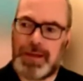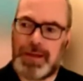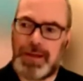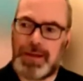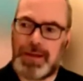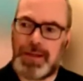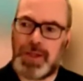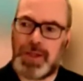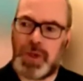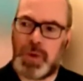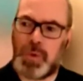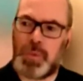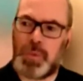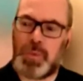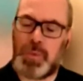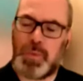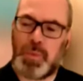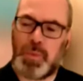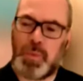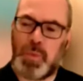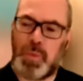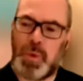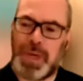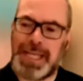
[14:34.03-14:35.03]
you know,
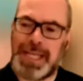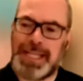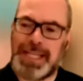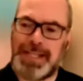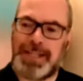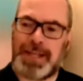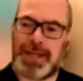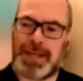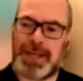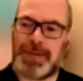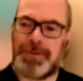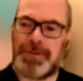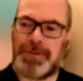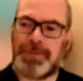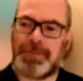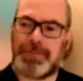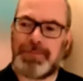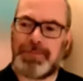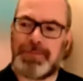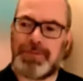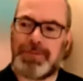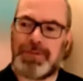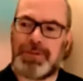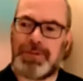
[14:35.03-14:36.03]
we don't
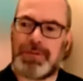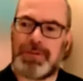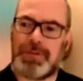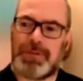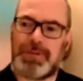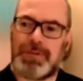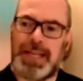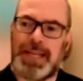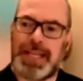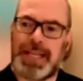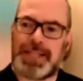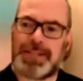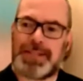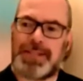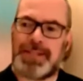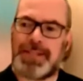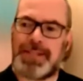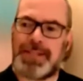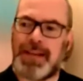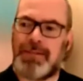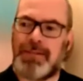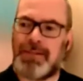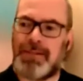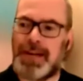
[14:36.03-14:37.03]

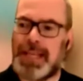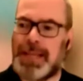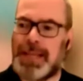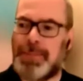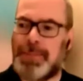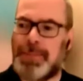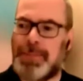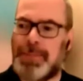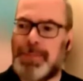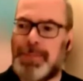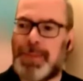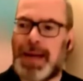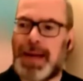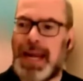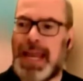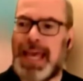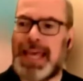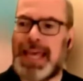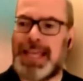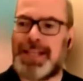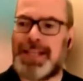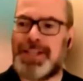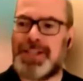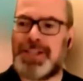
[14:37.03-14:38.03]
necessarily
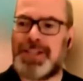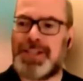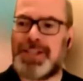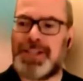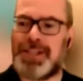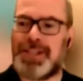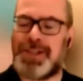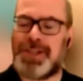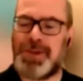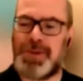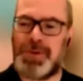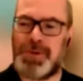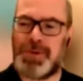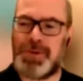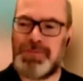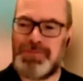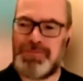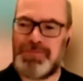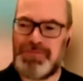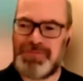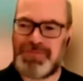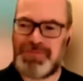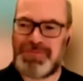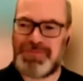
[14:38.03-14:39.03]
plan to
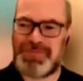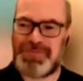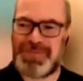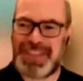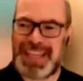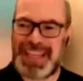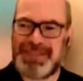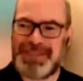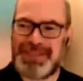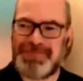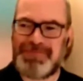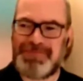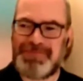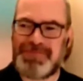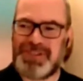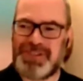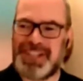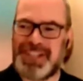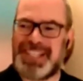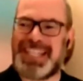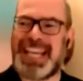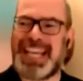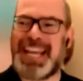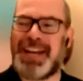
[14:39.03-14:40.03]

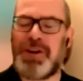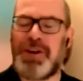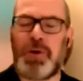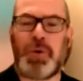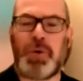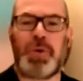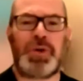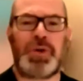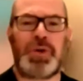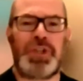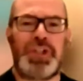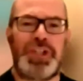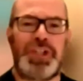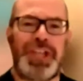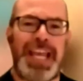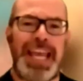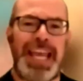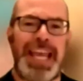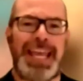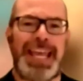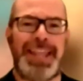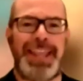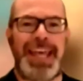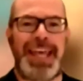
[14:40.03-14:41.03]
present or
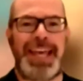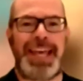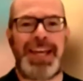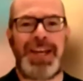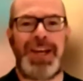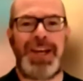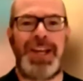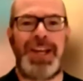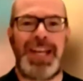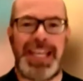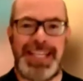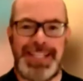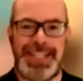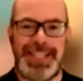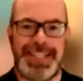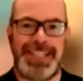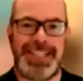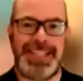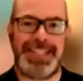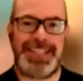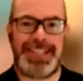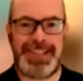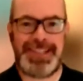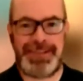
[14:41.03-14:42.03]
share that
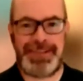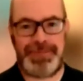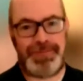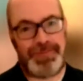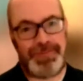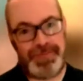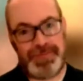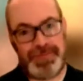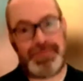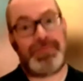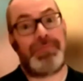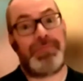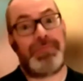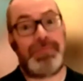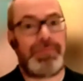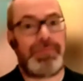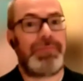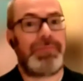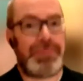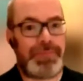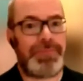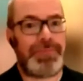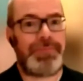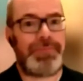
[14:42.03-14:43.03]
collated
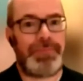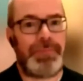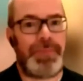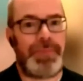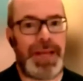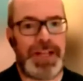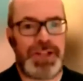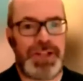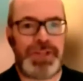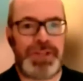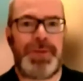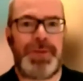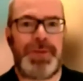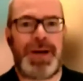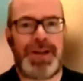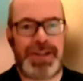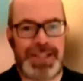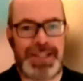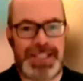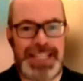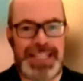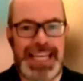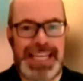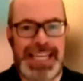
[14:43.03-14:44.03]
benchmark
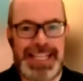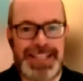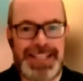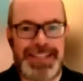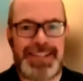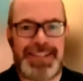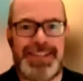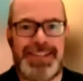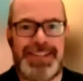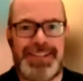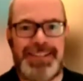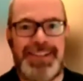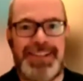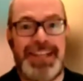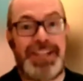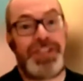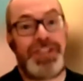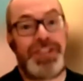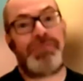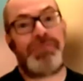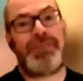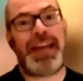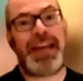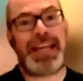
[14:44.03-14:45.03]
data
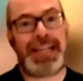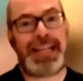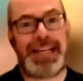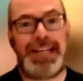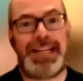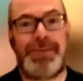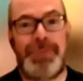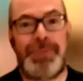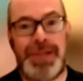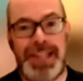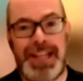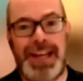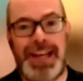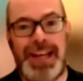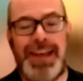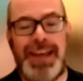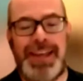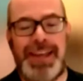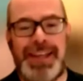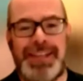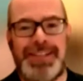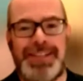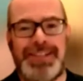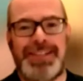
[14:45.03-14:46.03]
directly with
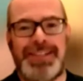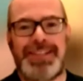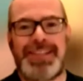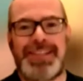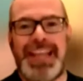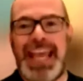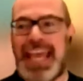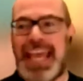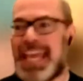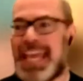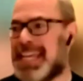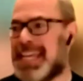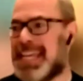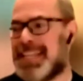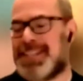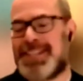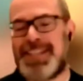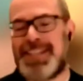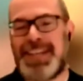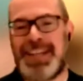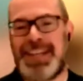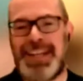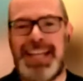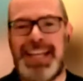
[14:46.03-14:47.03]
clients, it
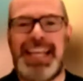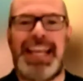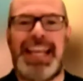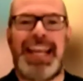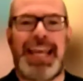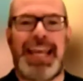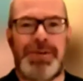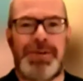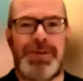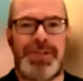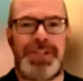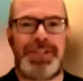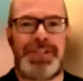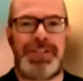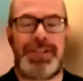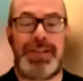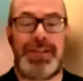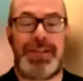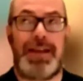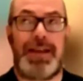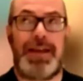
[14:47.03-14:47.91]
certainly allows